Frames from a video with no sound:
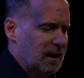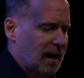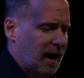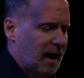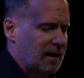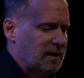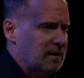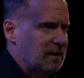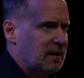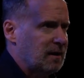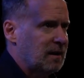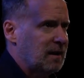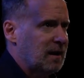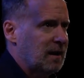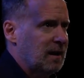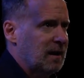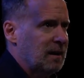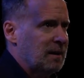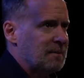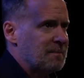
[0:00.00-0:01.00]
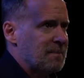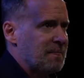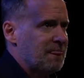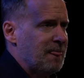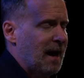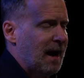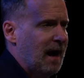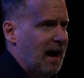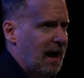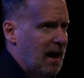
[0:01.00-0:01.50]
I
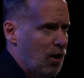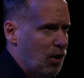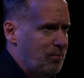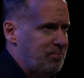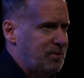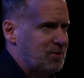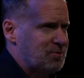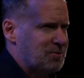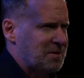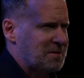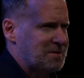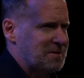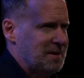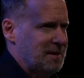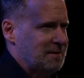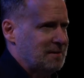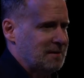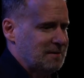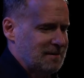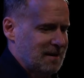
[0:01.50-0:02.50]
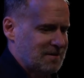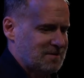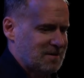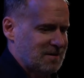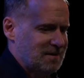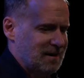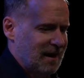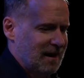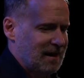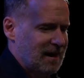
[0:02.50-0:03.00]
hope you succeeded
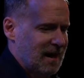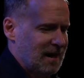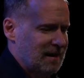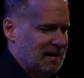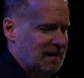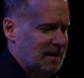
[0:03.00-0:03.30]
yesterday.